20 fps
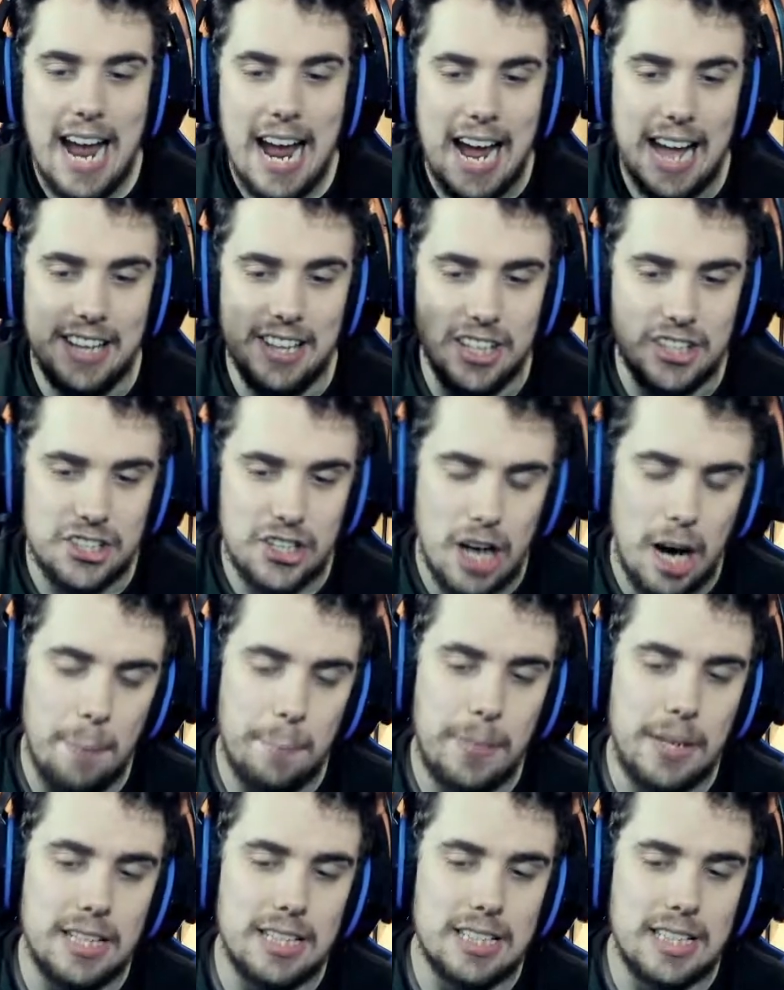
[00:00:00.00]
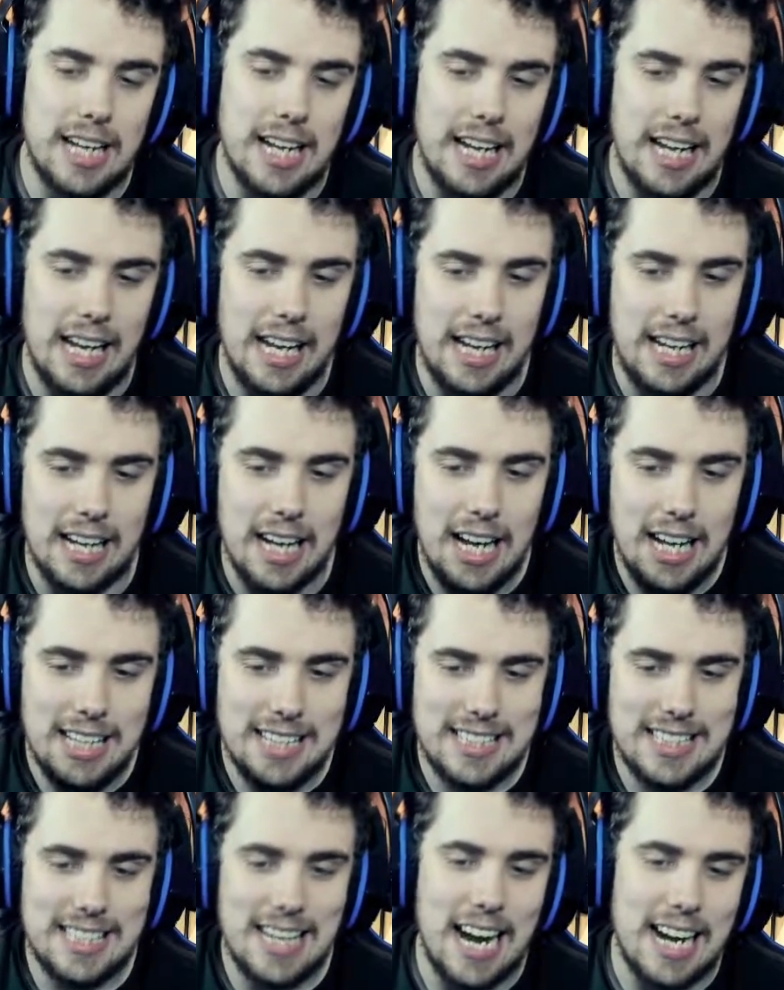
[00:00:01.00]
in the Champions League
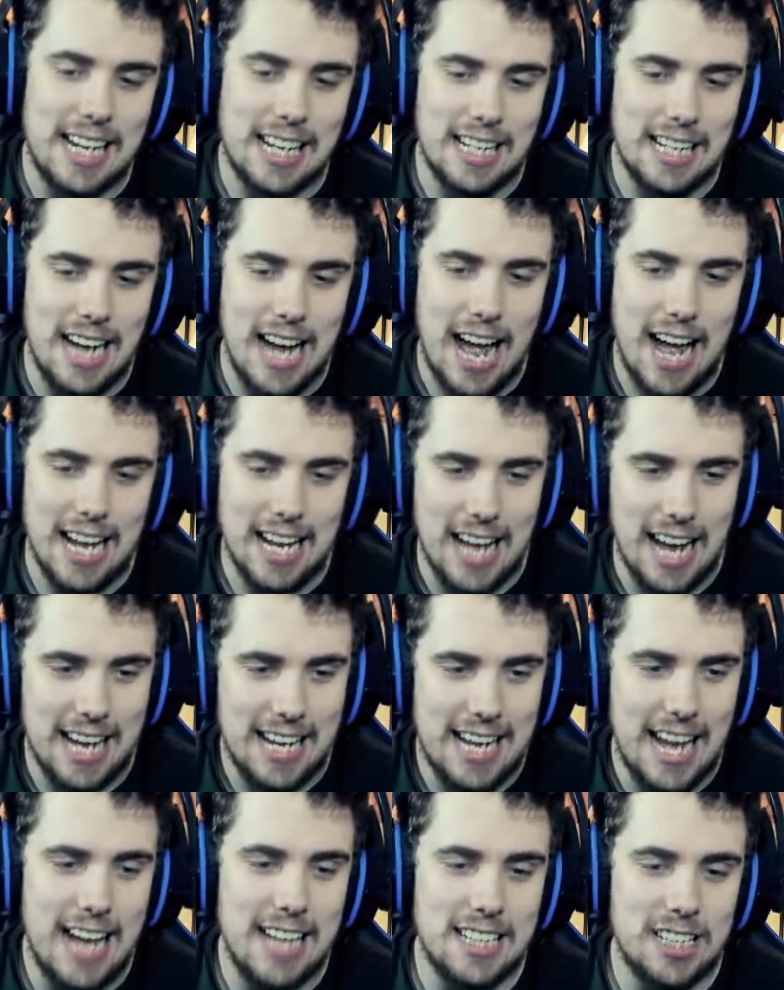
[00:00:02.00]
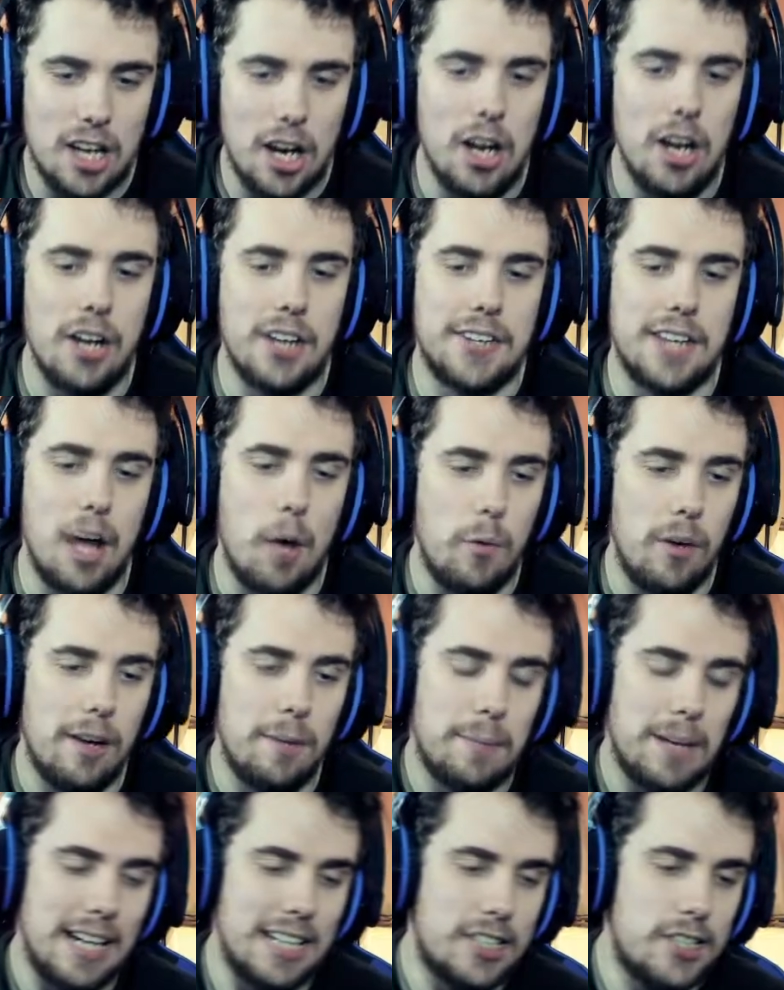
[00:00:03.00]
second leg against Hertha, we
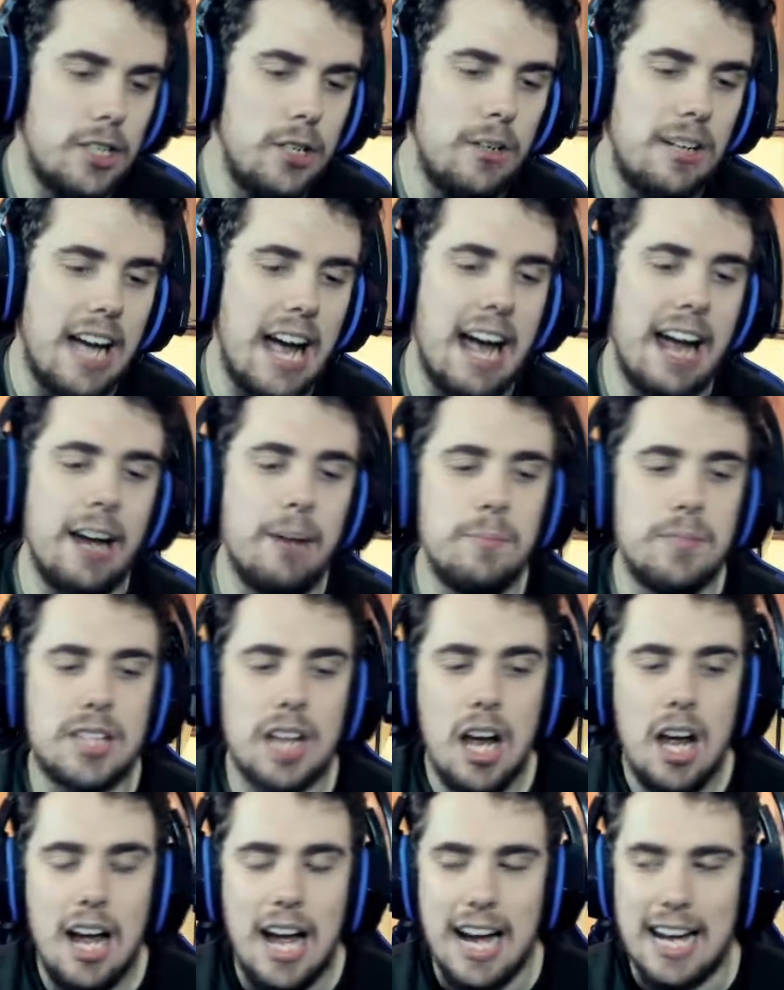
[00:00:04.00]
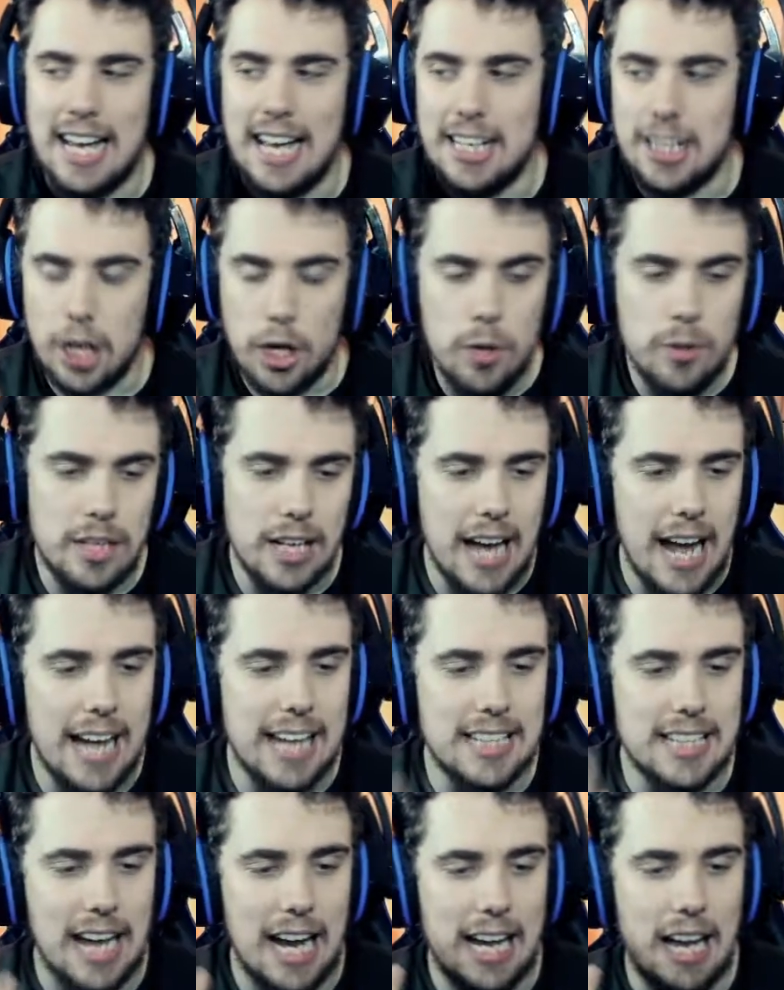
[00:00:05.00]
have played 2 games against
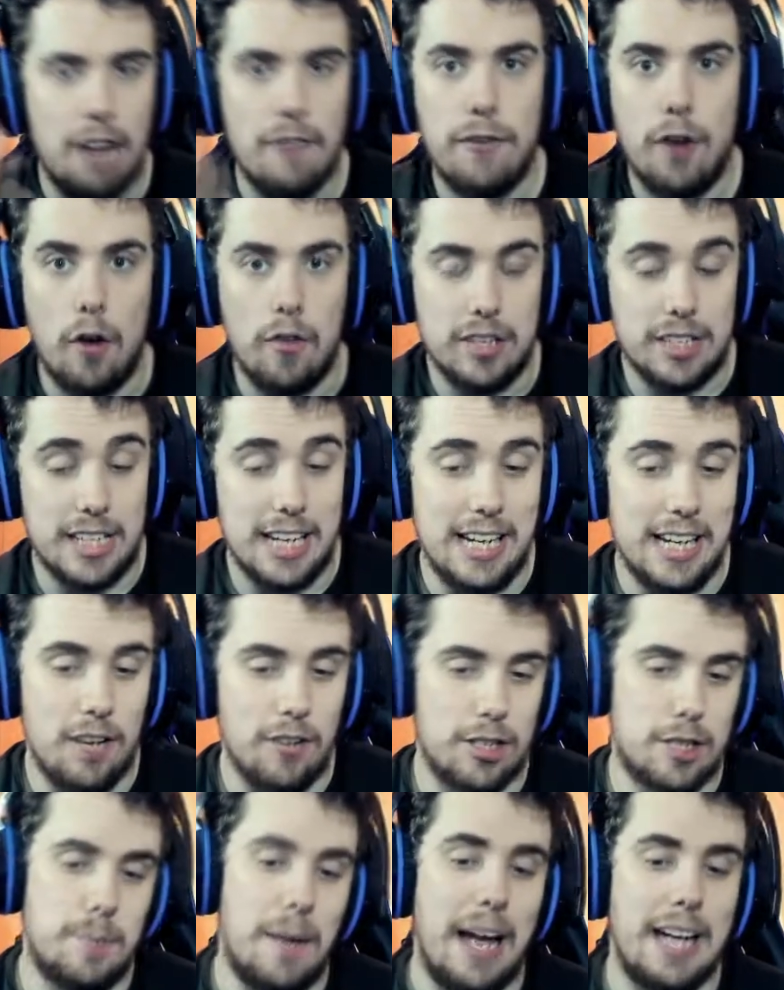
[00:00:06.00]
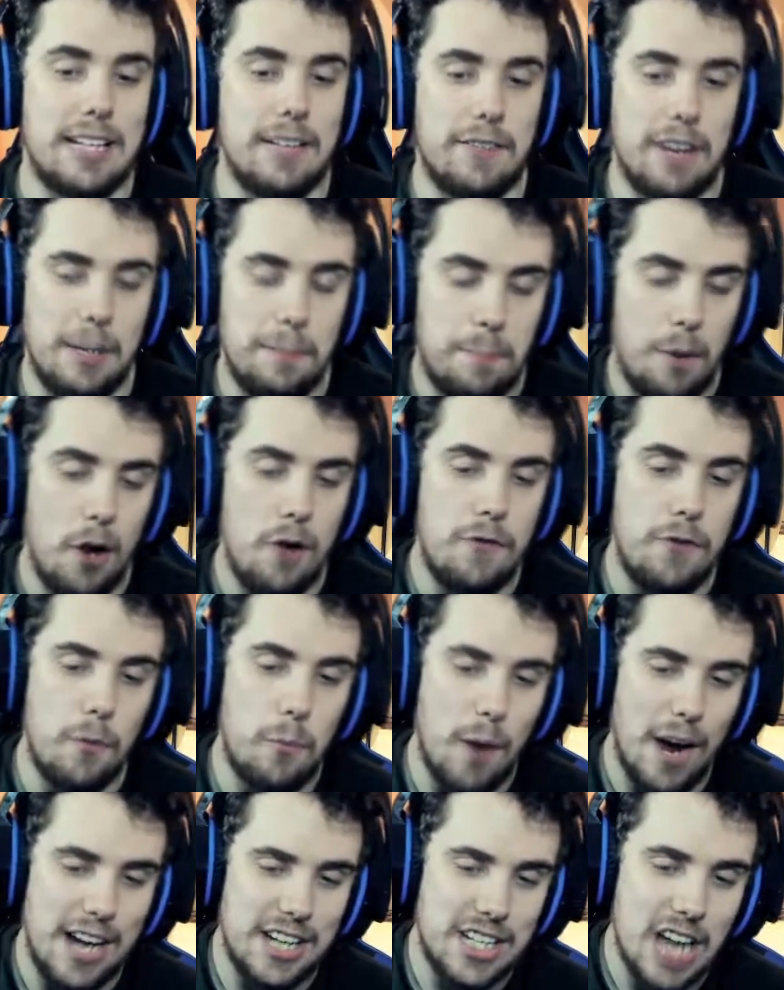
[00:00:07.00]
Udinese and Fiorentina, respectively, both
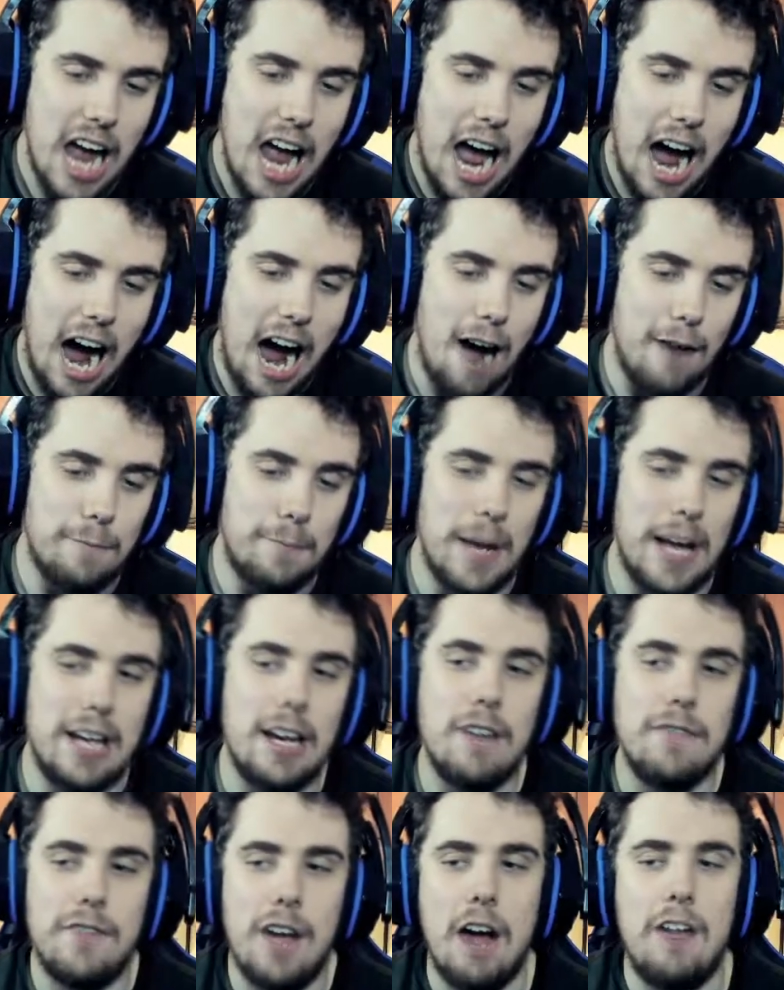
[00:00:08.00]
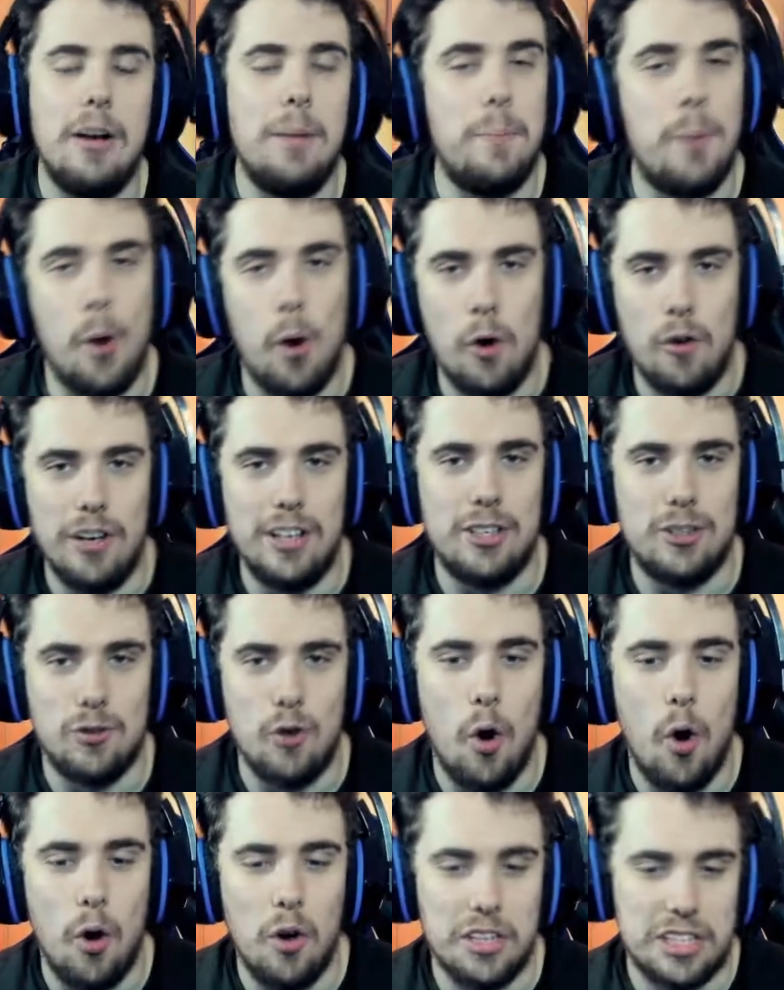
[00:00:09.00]
of which have been very boring
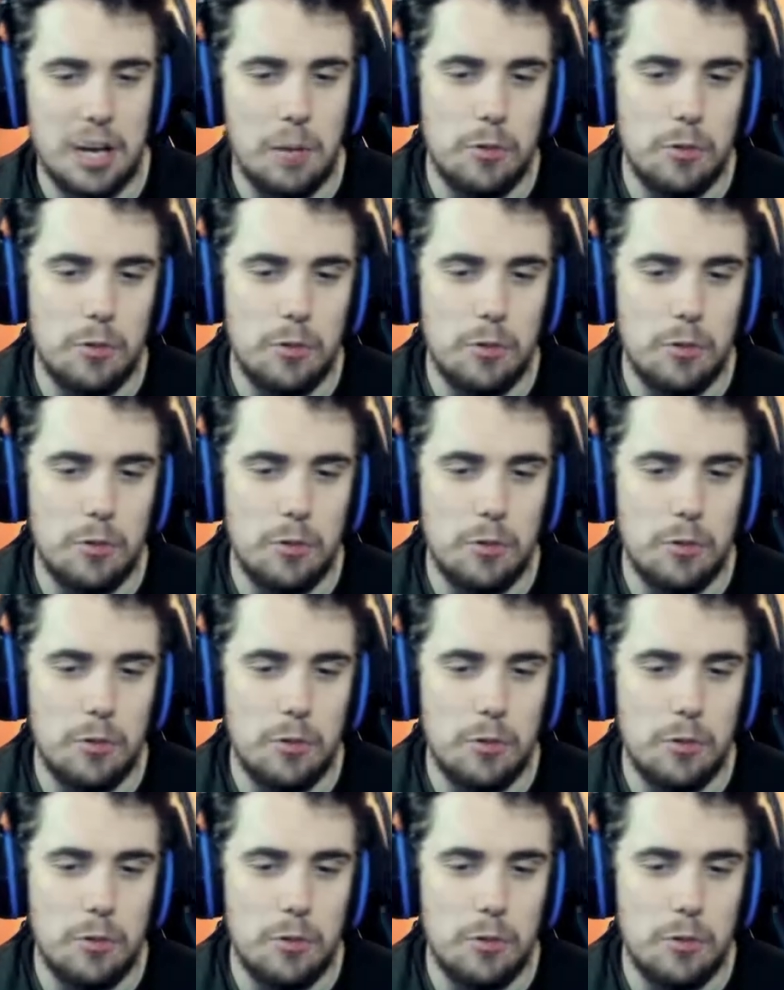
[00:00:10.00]
draws.